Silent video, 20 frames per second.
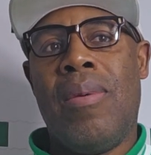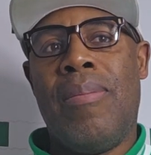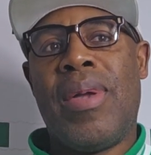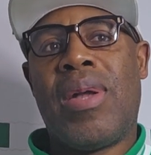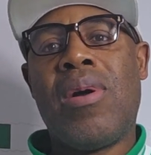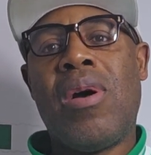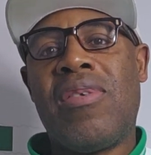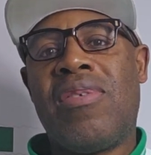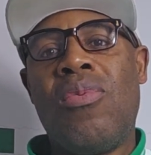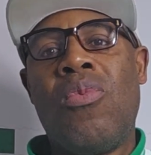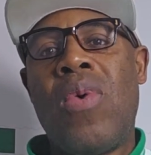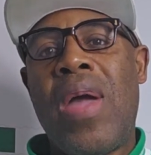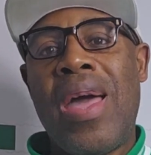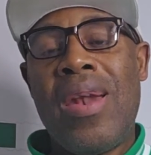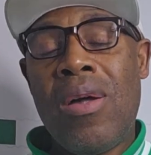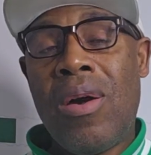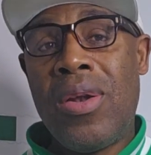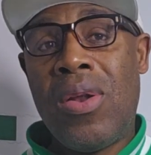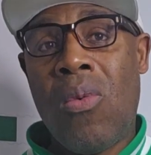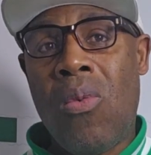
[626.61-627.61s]
Because
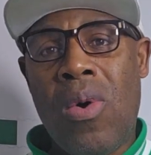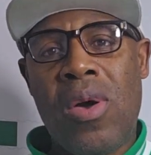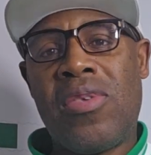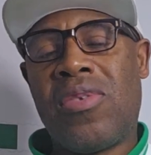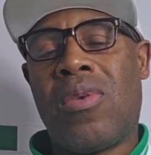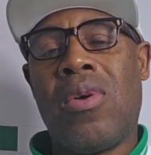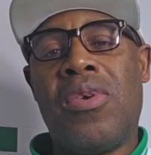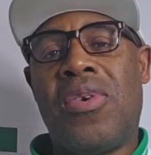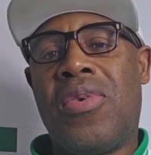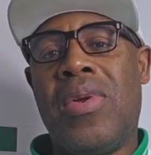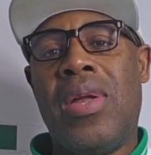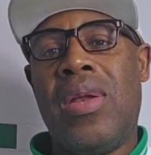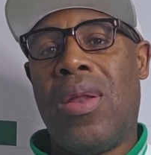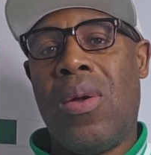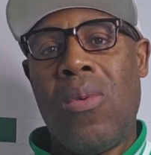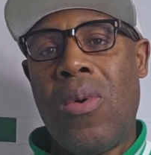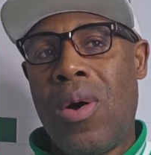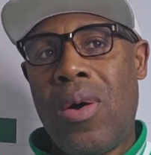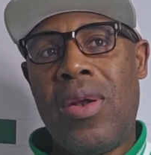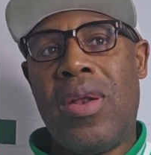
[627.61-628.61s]
we're not the worst country in
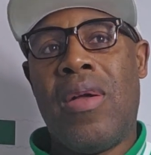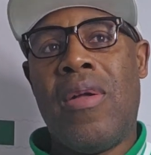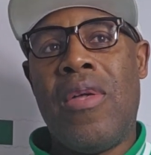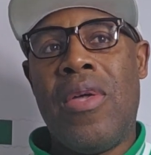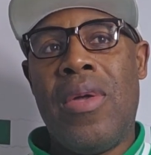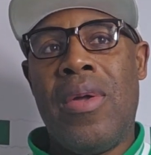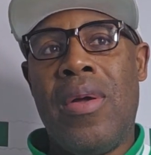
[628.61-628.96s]
the world.